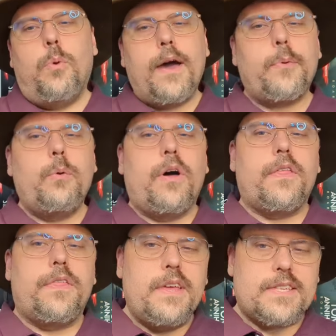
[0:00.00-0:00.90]
But why do we
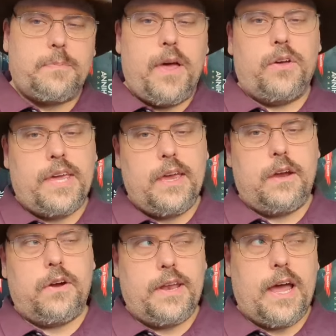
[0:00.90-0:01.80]
want this spell
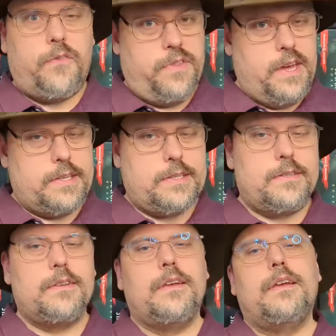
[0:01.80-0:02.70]
here and now for
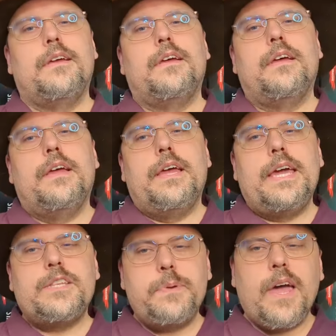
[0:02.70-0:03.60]
this?
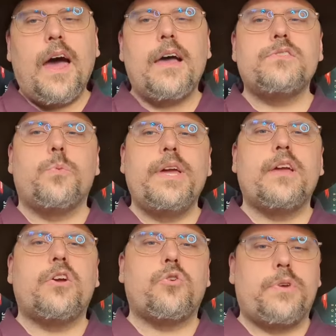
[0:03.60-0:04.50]
It's because
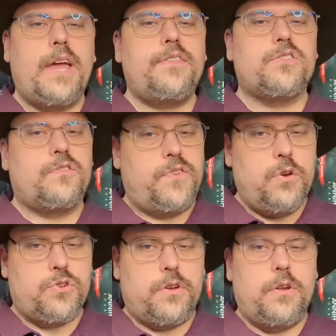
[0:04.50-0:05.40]
we can create this
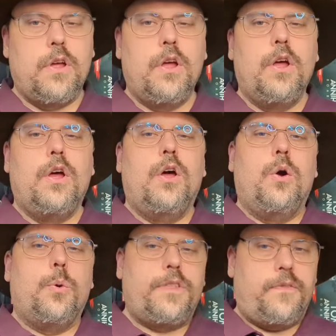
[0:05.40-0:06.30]
infusion
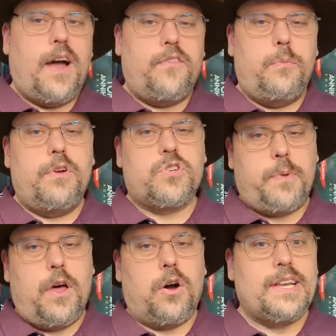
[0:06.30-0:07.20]
with the Find
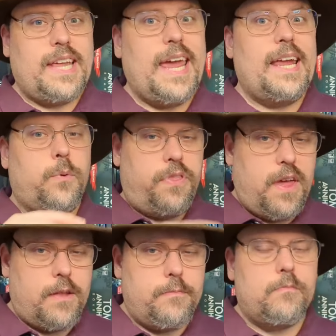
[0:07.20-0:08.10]
Familiar spell contained
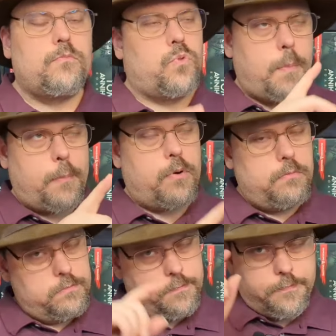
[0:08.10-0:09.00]
within.
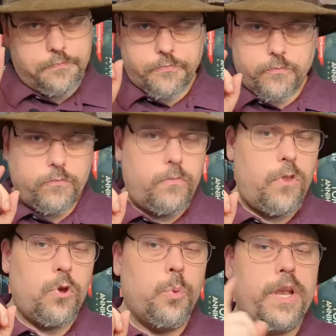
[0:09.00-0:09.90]
Remember,
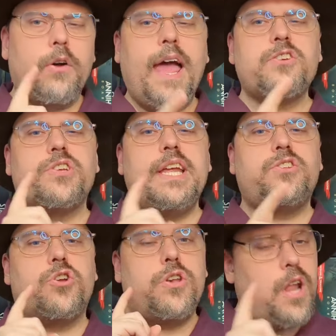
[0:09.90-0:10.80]
we don't
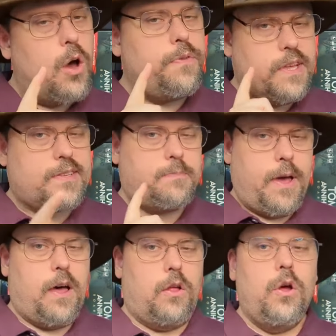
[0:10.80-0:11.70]
actually need to know
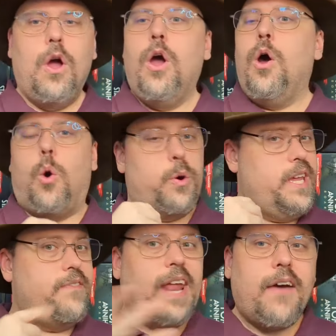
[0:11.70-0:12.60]
this spell
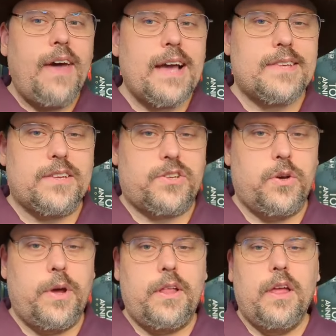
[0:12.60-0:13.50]
or even have
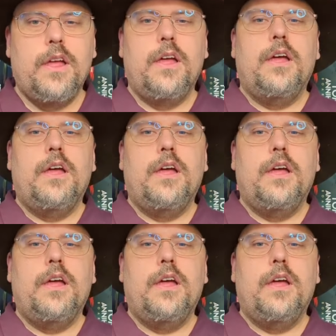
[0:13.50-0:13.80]
access to it.